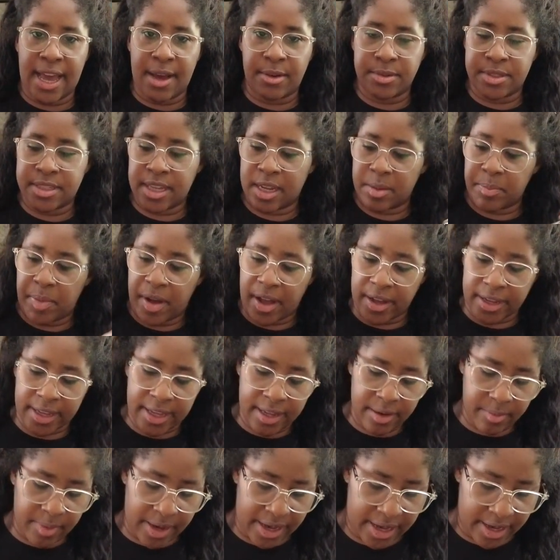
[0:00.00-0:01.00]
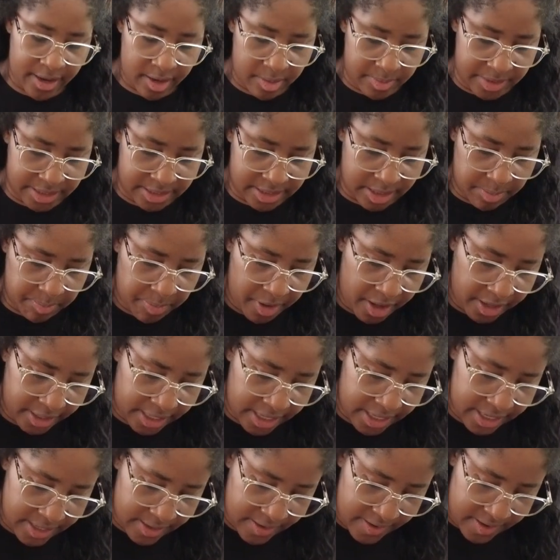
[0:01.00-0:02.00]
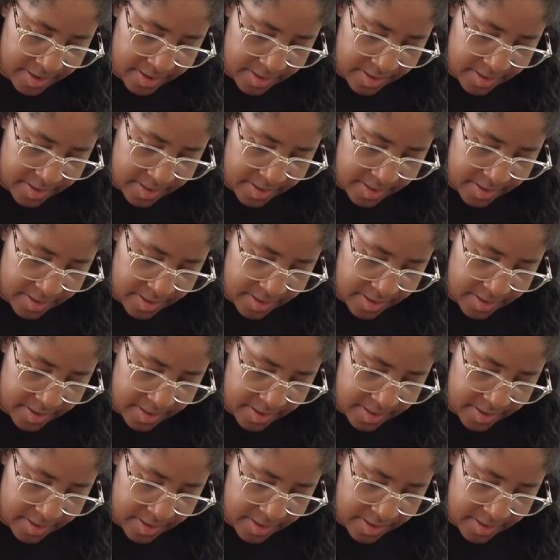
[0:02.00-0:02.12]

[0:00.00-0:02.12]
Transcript: outside pocket right here in a slip pocket.